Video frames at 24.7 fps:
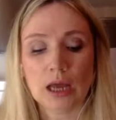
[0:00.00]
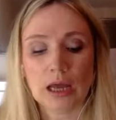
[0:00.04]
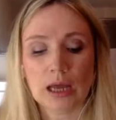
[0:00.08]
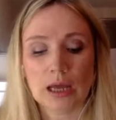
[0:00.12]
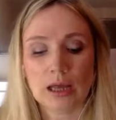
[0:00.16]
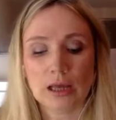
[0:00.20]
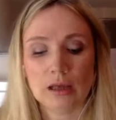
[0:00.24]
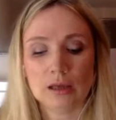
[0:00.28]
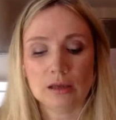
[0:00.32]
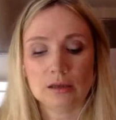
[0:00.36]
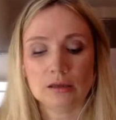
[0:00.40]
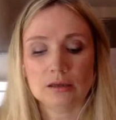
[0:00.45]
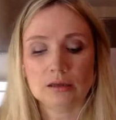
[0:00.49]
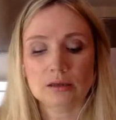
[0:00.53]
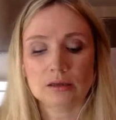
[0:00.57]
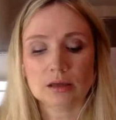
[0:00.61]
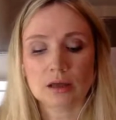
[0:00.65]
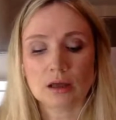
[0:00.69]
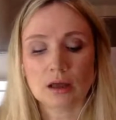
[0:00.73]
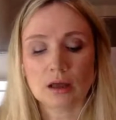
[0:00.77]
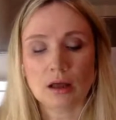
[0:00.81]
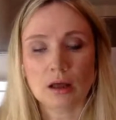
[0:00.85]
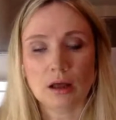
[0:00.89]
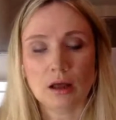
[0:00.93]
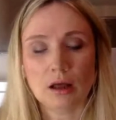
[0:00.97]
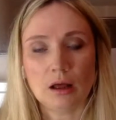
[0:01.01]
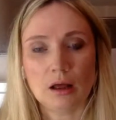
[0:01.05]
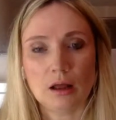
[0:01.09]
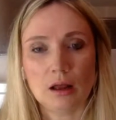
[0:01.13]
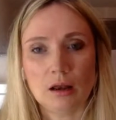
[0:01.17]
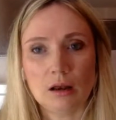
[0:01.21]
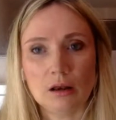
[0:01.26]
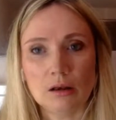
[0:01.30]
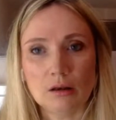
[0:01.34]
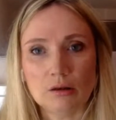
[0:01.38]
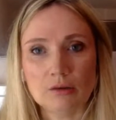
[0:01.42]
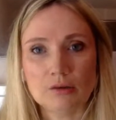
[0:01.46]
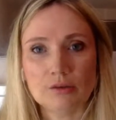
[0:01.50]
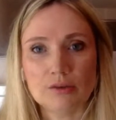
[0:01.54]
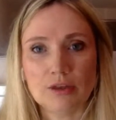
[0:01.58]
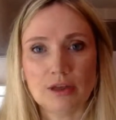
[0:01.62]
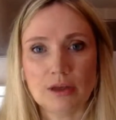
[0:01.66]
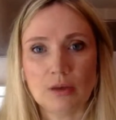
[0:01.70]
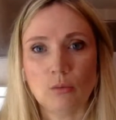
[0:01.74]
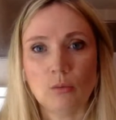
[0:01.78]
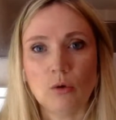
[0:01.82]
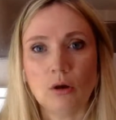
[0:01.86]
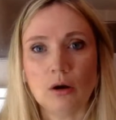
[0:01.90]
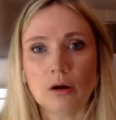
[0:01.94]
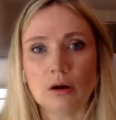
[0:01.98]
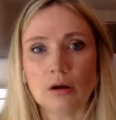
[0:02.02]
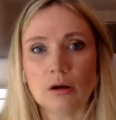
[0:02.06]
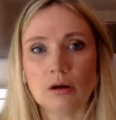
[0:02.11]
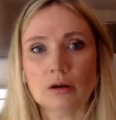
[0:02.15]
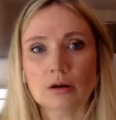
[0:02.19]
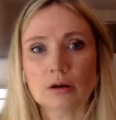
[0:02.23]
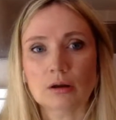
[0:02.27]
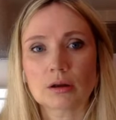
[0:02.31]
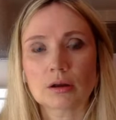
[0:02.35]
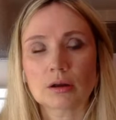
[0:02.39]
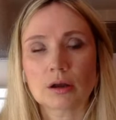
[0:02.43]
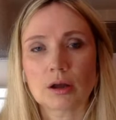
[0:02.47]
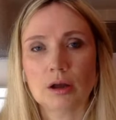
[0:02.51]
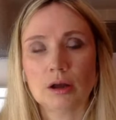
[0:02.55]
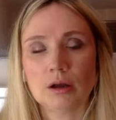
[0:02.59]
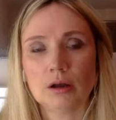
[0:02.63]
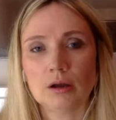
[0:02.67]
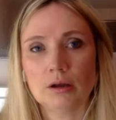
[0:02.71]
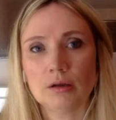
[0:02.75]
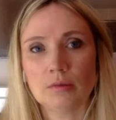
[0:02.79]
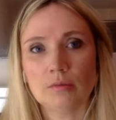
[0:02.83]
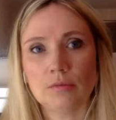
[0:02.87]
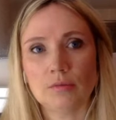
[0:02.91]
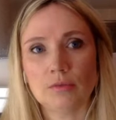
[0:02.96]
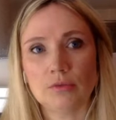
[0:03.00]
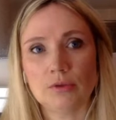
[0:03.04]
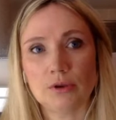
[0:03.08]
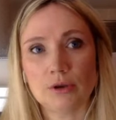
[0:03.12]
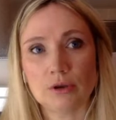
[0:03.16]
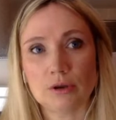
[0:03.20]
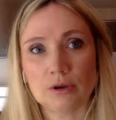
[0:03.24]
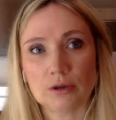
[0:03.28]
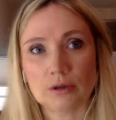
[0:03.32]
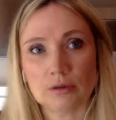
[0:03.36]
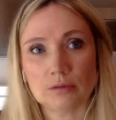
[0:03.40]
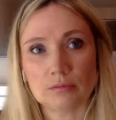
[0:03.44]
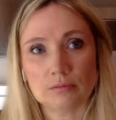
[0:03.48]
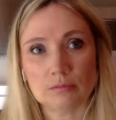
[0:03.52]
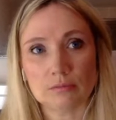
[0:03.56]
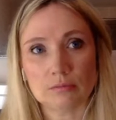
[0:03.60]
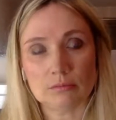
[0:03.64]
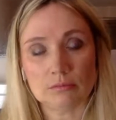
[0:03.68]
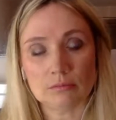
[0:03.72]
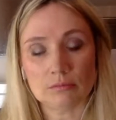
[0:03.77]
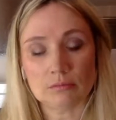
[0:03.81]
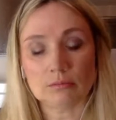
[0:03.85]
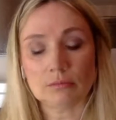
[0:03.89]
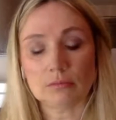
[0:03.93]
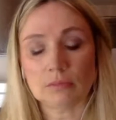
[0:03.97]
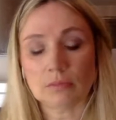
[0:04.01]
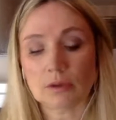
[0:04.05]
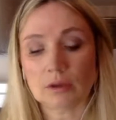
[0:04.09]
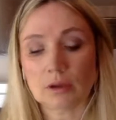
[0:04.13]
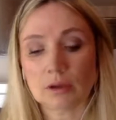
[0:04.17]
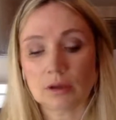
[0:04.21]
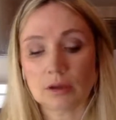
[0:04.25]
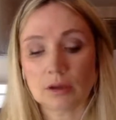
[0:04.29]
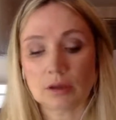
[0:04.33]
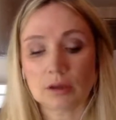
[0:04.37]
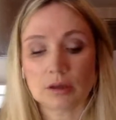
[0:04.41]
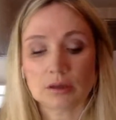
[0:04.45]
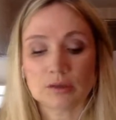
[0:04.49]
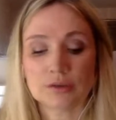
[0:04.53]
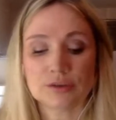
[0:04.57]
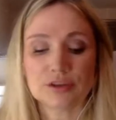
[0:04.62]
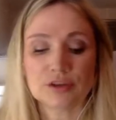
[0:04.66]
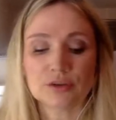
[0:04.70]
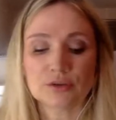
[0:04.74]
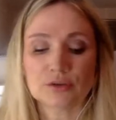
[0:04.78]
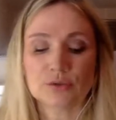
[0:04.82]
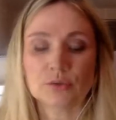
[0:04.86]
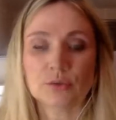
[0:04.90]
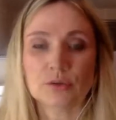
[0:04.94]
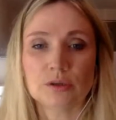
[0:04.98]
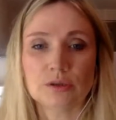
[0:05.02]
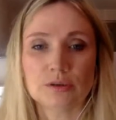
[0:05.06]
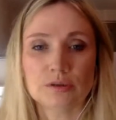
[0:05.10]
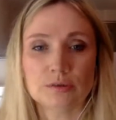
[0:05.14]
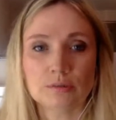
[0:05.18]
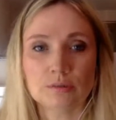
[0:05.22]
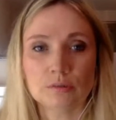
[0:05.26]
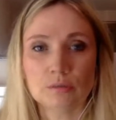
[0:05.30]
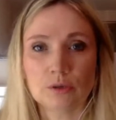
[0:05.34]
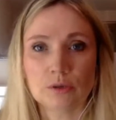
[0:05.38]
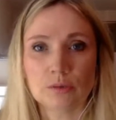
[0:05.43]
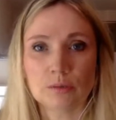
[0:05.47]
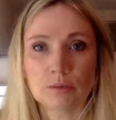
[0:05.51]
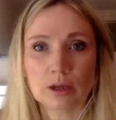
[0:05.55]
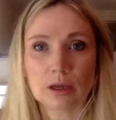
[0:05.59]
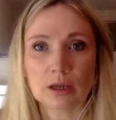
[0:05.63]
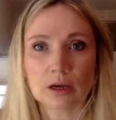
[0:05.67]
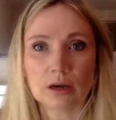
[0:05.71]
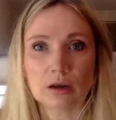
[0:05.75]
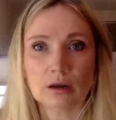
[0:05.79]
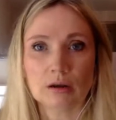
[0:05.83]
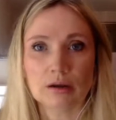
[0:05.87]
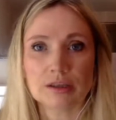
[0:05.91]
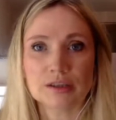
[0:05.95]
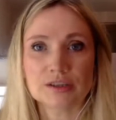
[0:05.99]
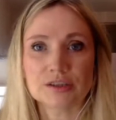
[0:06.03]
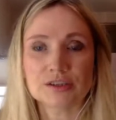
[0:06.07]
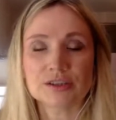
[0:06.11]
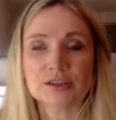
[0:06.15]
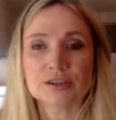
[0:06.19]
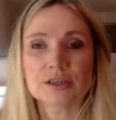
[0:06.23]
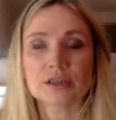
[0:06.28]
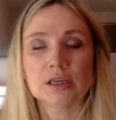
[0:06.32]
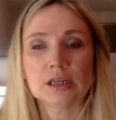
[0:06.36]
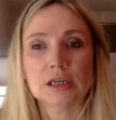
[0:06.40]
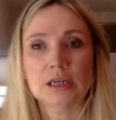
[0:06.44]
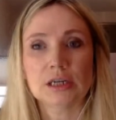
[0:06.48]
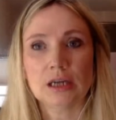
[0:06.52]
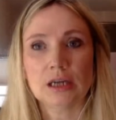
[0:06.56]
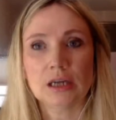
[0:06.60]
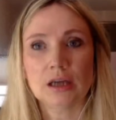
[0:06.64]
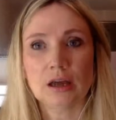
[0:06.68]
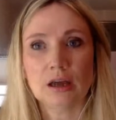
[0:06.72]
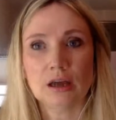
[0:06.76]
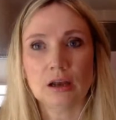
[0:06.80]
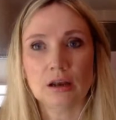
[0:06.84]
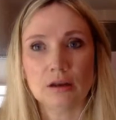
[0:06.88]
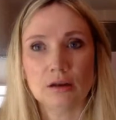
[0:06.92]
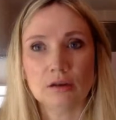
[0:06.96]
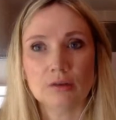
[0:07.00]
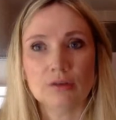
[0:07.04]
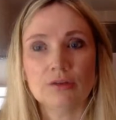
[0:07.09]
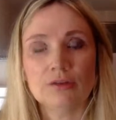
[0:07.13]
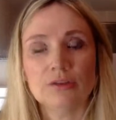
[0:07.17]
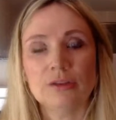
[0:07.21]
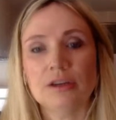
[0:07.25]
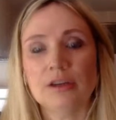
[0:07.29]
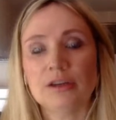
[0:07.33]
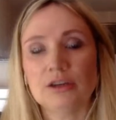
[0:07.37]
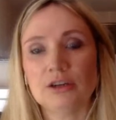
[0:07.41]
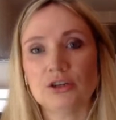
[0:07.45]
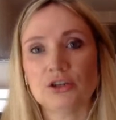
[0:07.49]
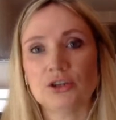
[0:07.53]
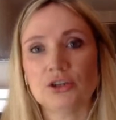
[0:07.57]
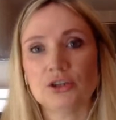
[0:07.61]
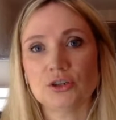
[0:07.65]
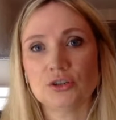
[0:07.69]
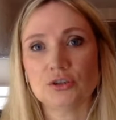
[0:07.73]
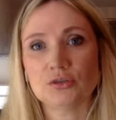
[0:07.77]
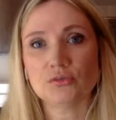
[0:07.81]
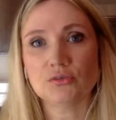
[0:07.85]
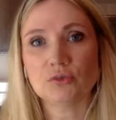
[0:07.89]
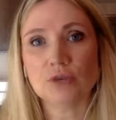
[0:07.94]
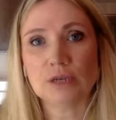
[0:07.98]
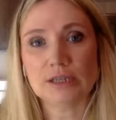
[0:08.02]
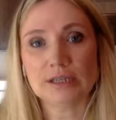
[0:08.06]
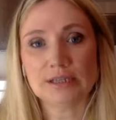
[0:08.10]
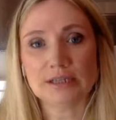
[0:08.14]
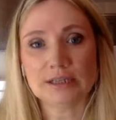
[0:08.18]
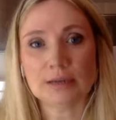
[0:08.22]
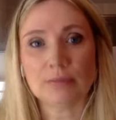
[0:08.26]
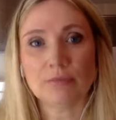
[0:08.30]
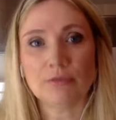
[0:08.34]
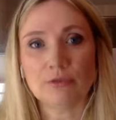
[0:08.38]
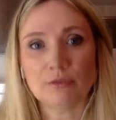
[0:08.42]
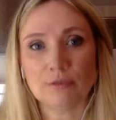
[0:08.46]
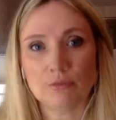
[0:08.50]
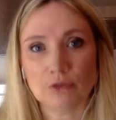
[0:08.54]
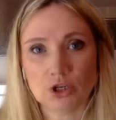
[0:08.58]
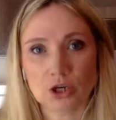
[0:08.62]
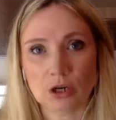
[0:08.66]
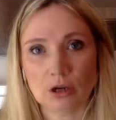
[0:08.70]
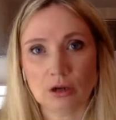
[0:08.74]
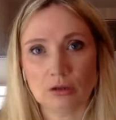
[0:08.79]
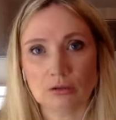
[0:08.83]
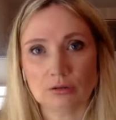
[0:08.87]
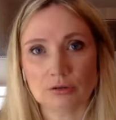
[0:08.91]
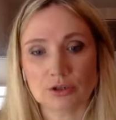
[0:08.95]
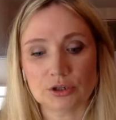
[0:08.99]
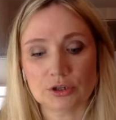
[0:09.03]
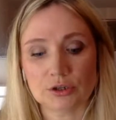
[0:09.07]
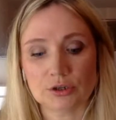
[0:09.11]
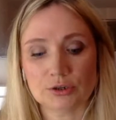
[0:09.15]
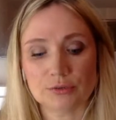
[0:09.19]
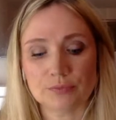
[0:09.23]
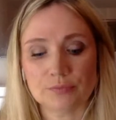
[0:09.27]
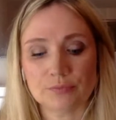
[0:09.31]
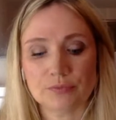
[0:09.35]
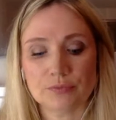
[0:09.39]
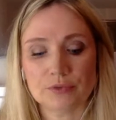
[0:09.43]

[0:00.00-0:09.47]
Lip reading: And a lot of that work that I conduct with my clients, a lot of their issues really stem from childhood.